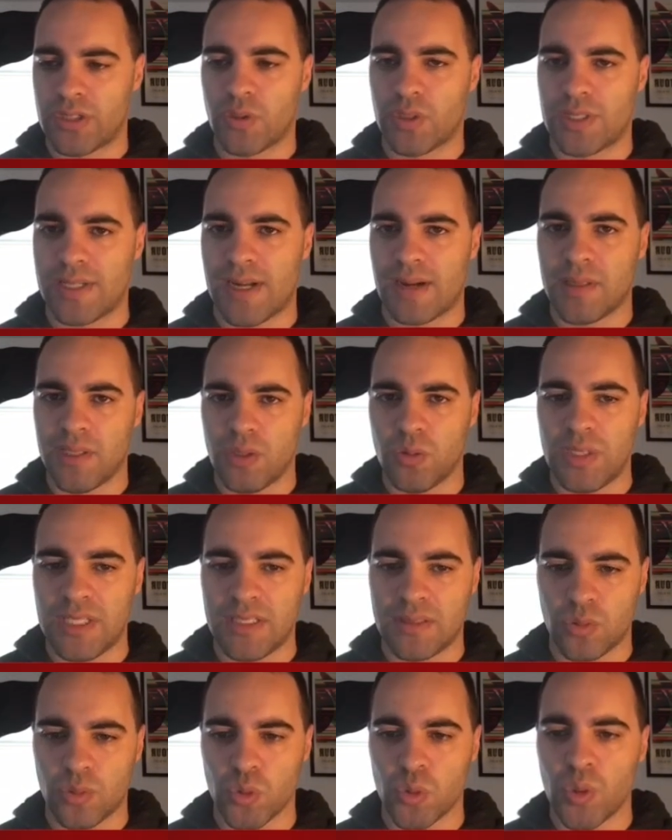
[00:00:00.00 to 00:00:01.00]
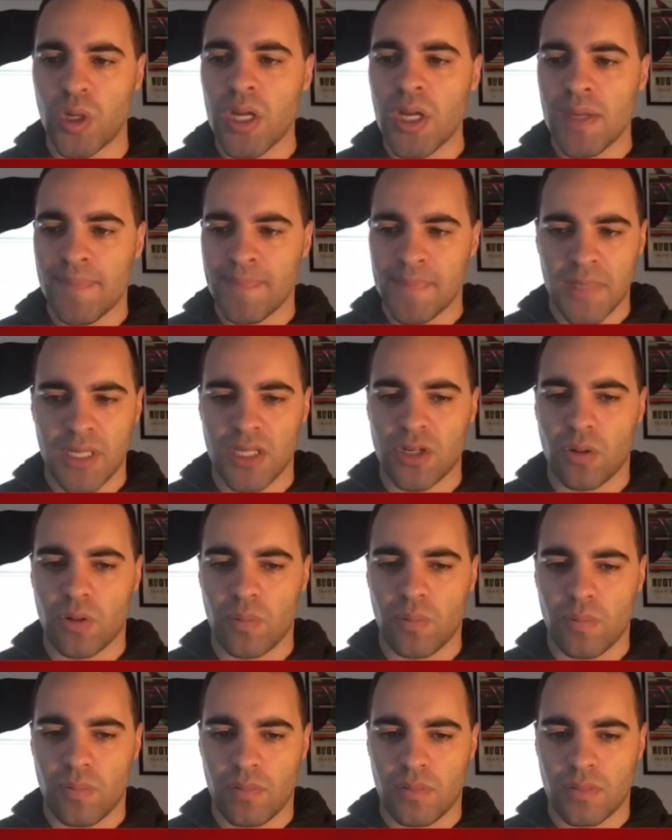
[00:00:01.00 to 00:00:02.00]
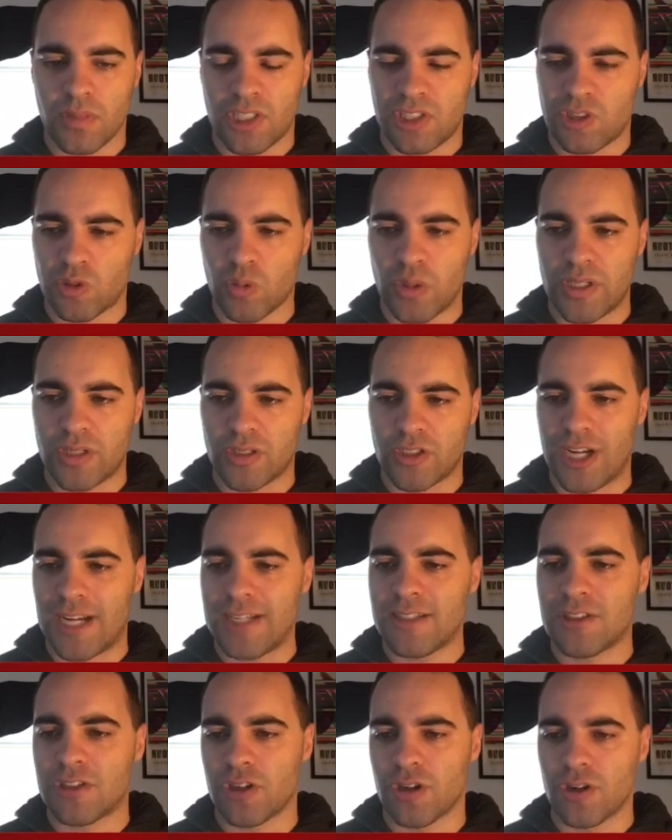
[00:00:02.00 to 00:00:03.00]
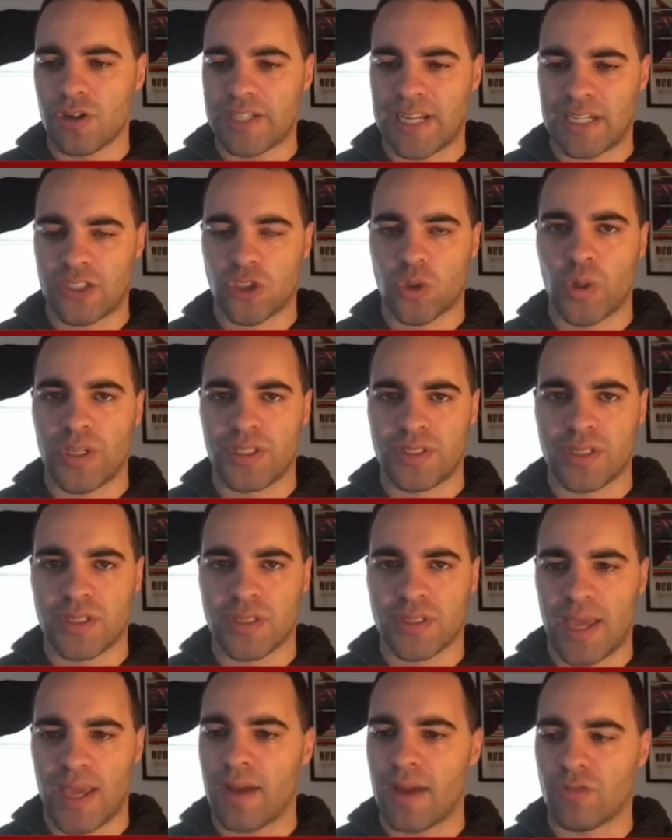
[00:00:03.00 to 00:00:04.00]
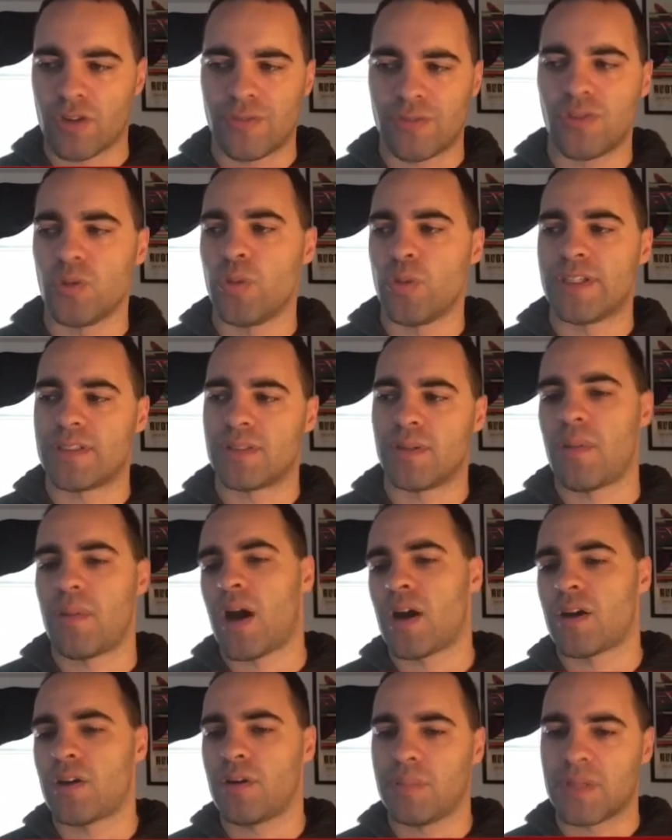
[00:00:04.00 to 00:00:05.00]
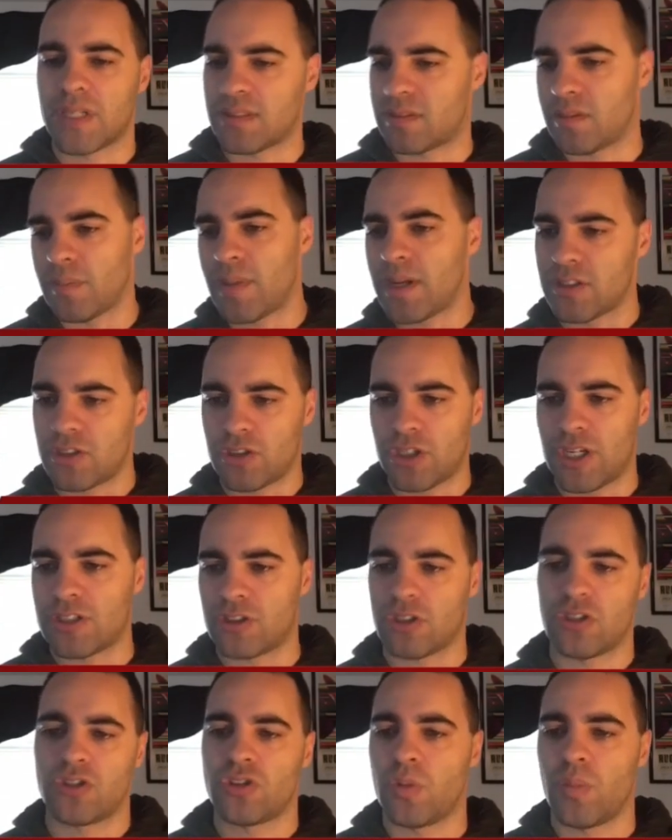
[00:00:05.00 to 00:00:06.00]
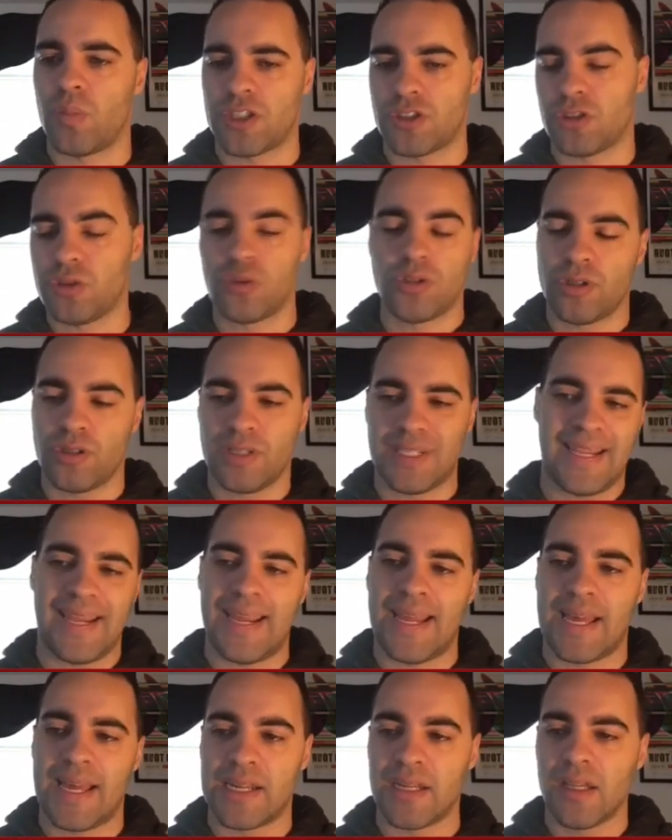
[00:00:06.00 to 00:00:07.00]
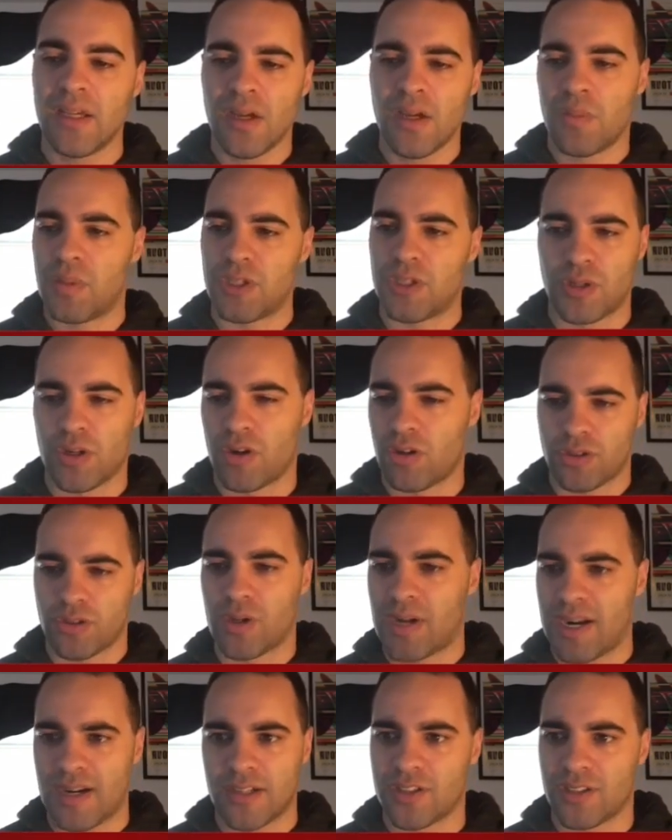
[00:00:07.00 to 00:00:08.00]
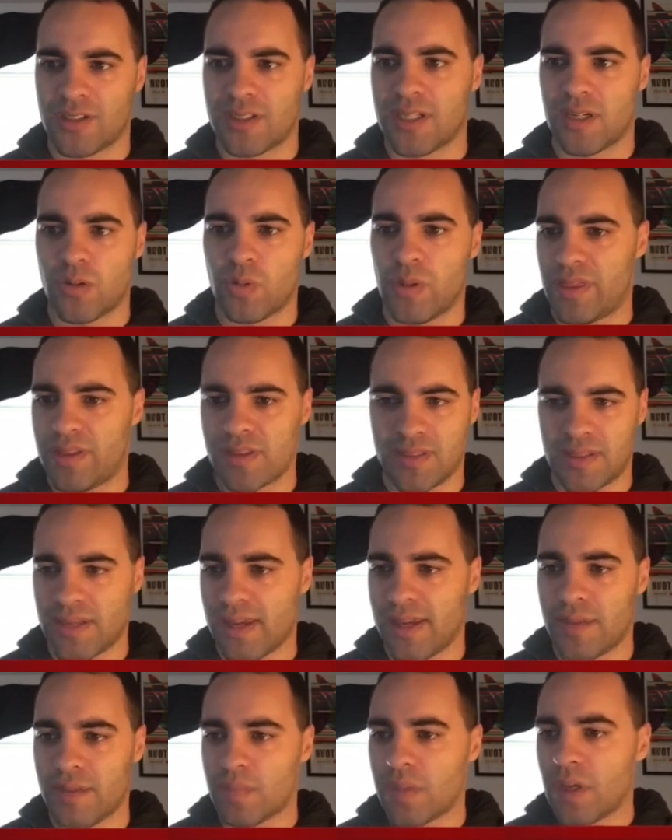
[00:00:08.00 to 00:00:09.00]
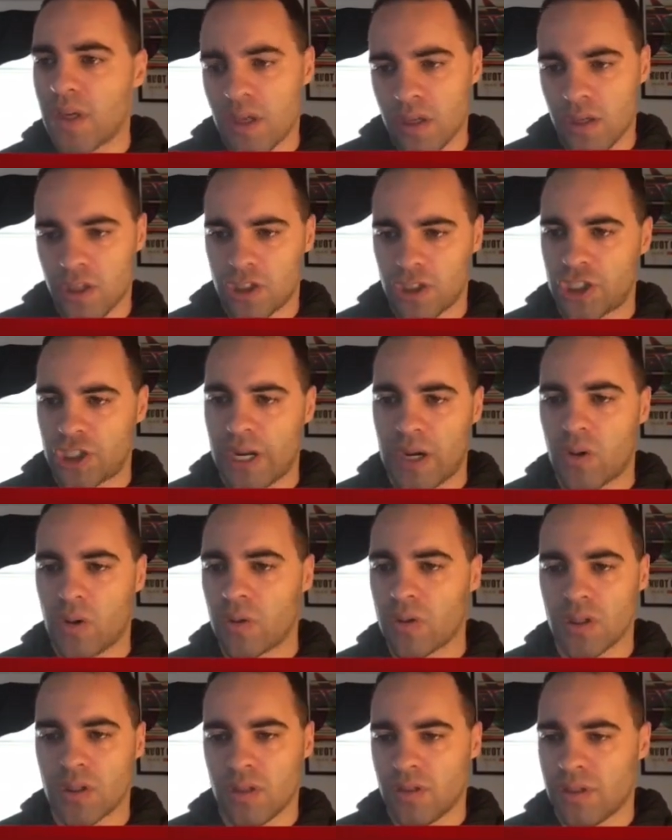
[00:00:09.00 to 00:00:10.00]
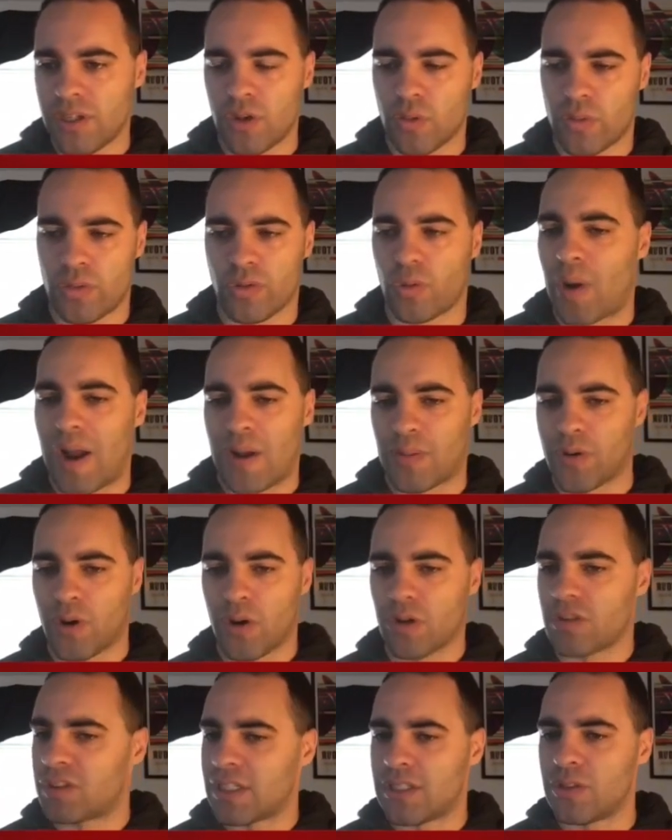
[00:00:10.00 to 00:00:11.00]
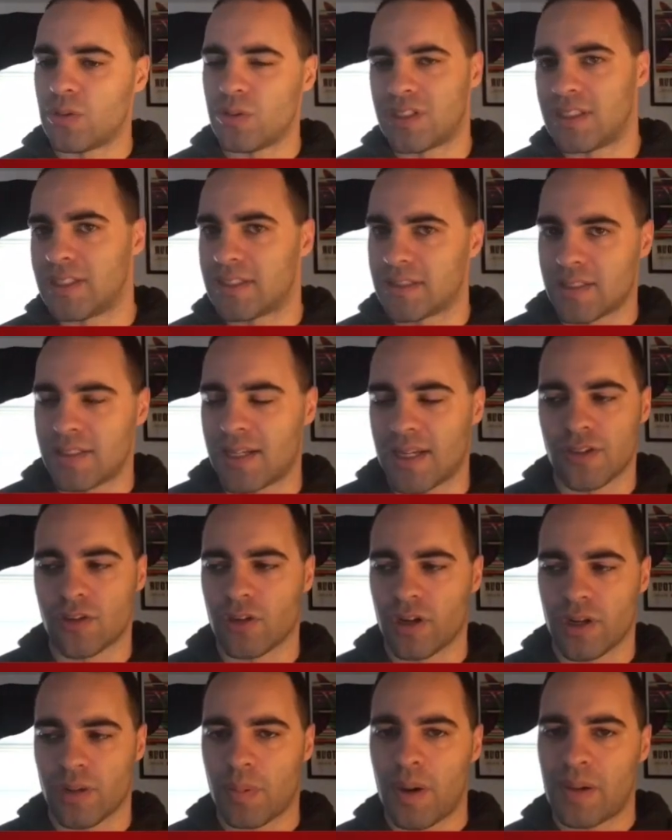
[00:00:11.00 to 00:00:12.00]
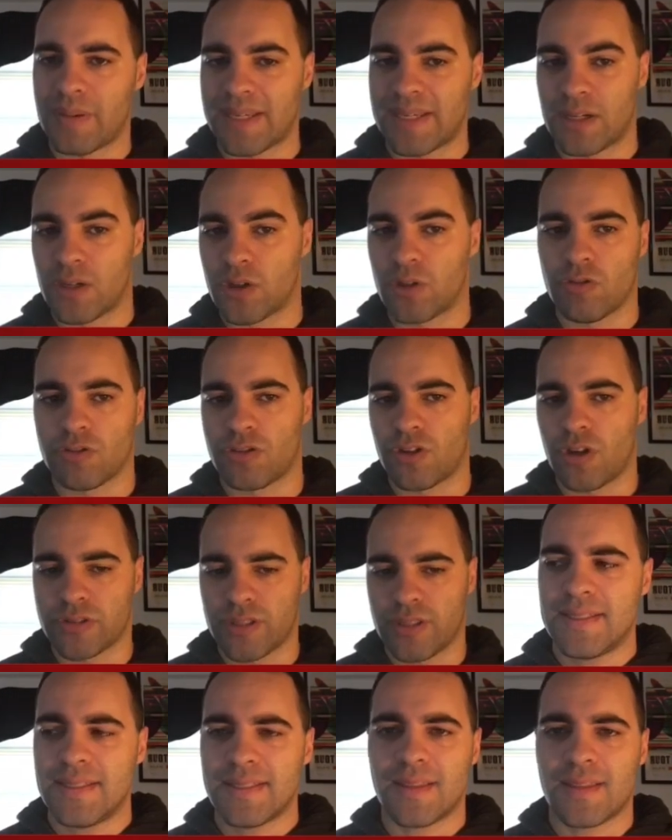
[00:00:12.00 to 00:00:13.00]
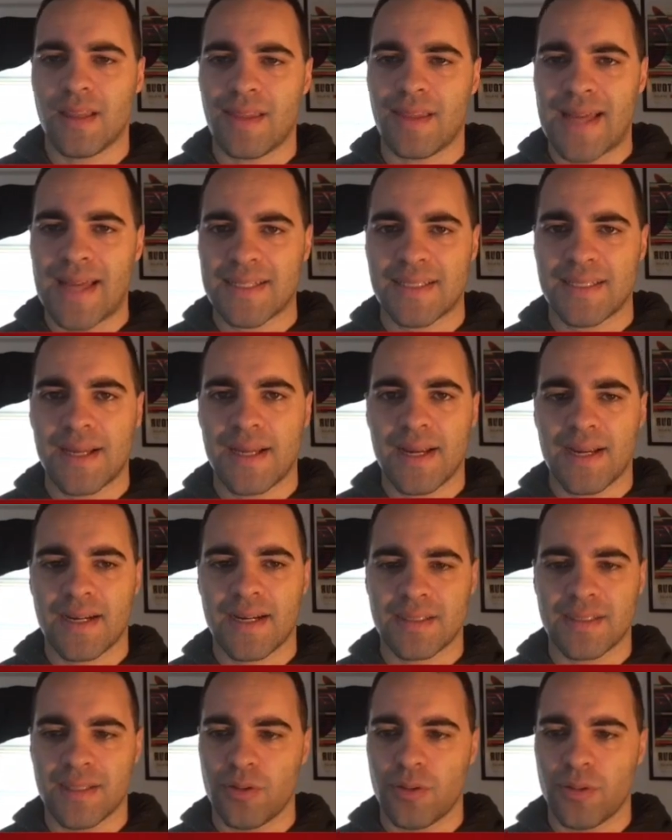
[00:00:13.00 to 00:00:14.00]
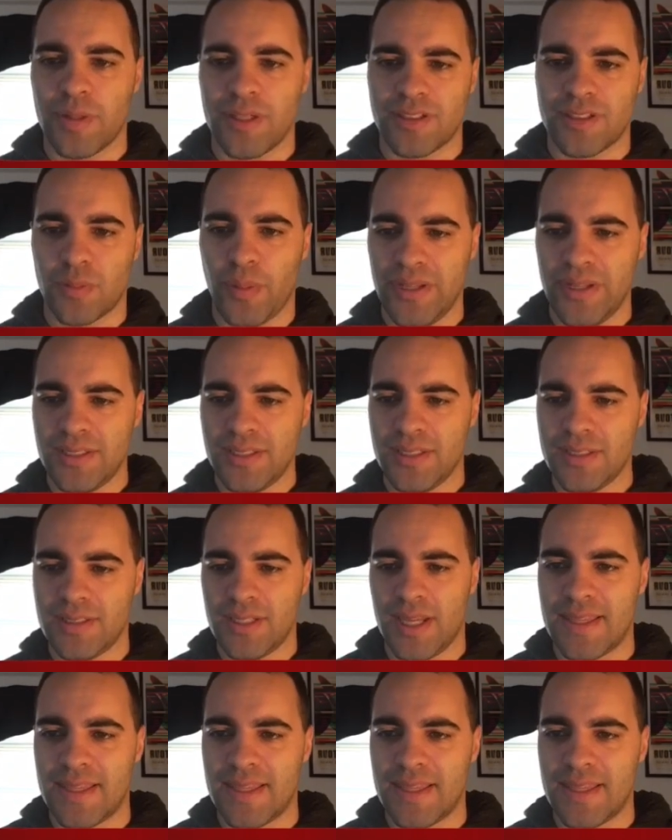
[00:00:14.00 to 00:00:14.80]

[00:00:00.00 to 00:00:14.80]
So it's not like you need to, change your deck choices every few weeks in Modern because the meta is changing so much. You certainly can, but you can also kind of just stick with this same shell, throughout the RCQ season, and you're going to probably get good results. This is the last deck, and I said it would be the spiciest.